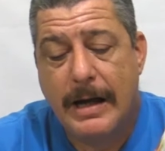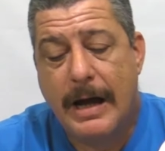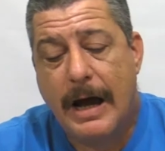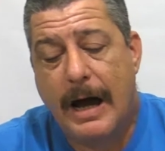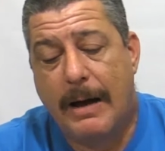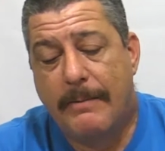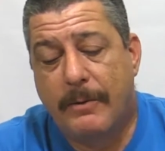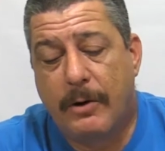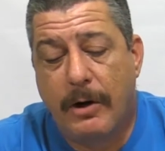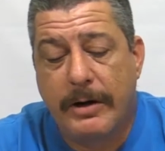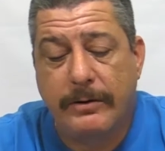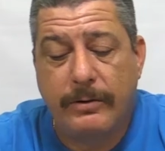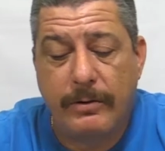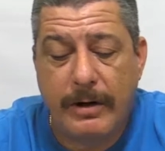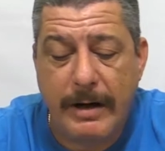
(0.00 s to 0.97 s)
I'm
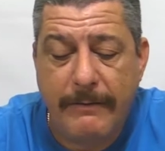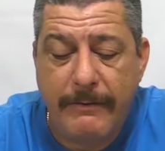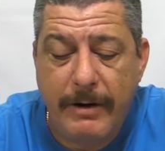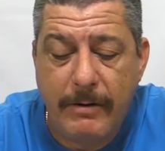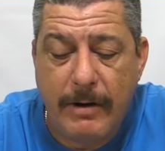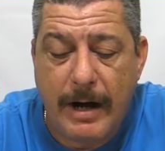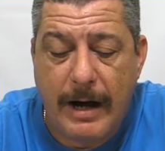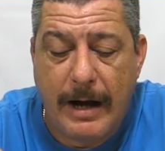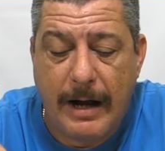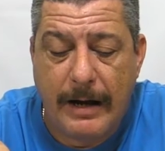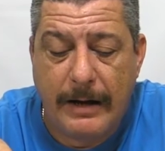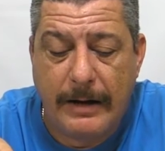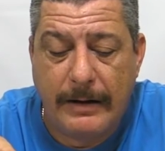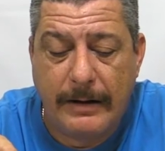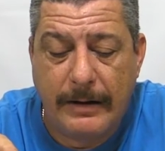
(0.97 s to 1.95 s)
going to leave you
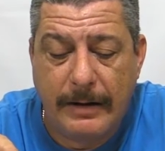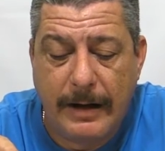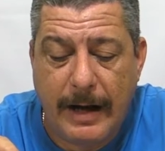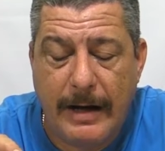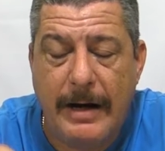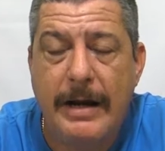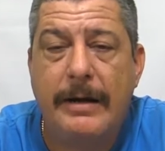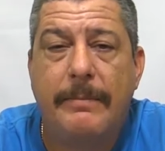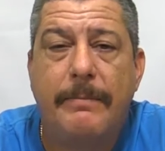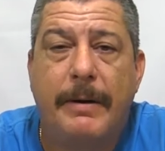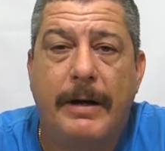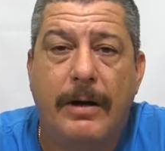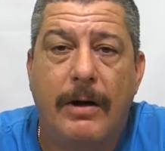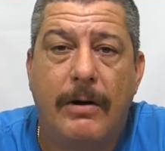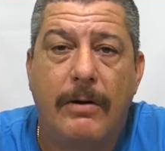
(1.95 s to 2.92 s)
a link
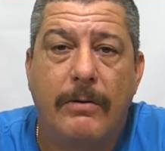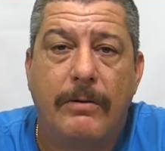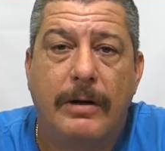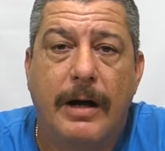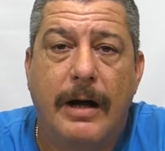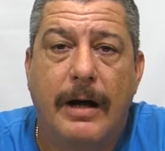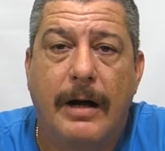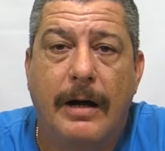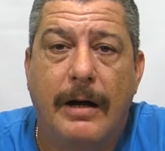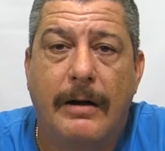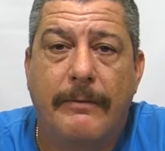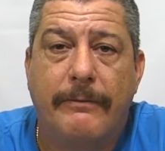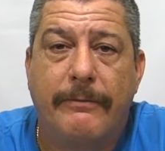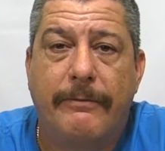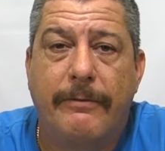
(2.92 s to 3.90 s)
below
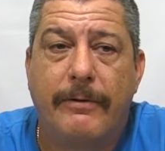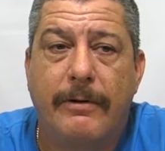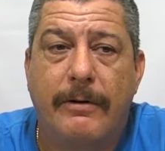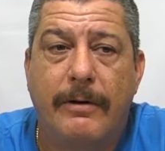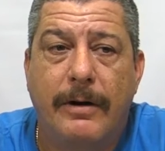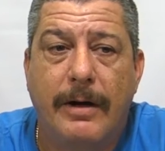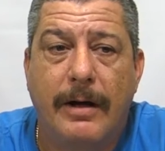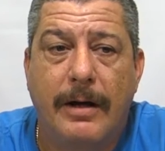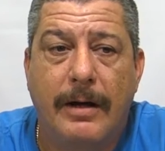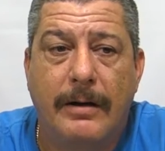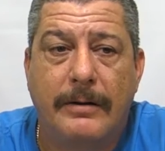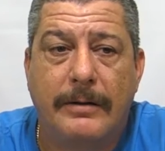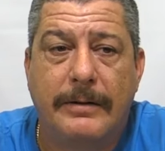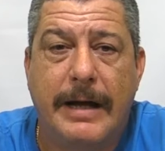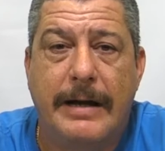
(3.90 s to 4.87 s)
for
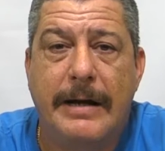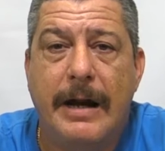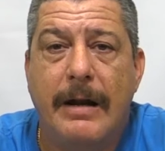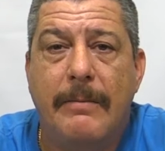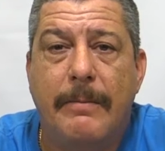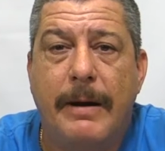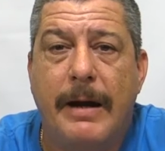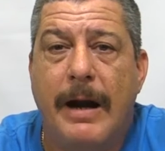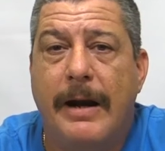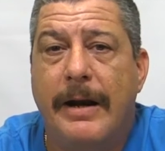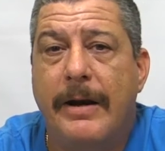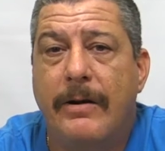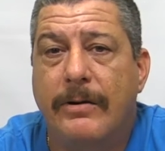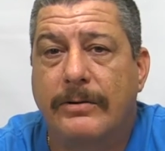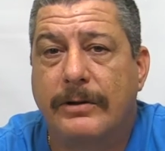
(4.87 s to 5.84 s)
Daniel
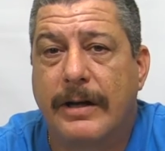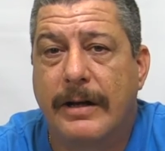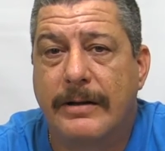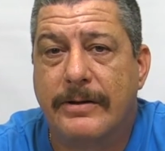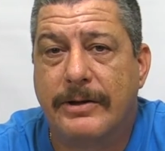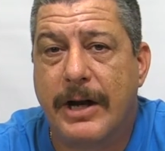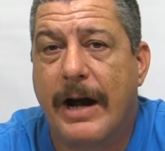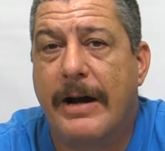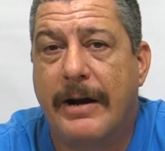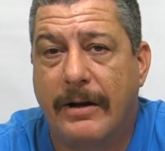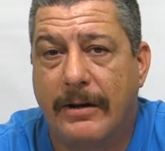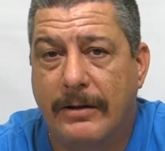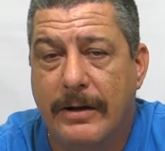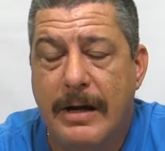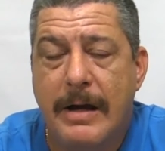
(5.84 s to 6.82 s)
Villarino's
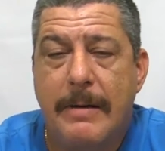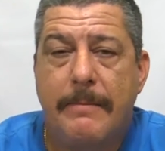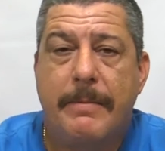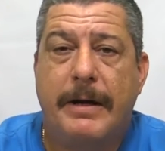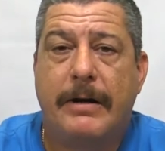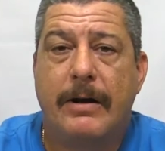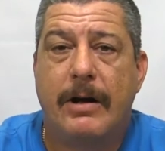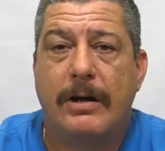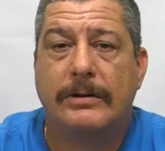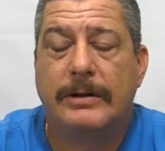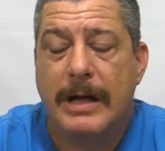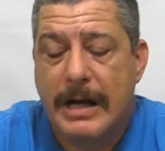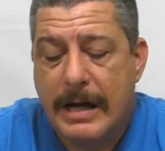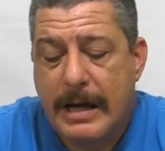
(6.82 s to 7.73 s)
channel, because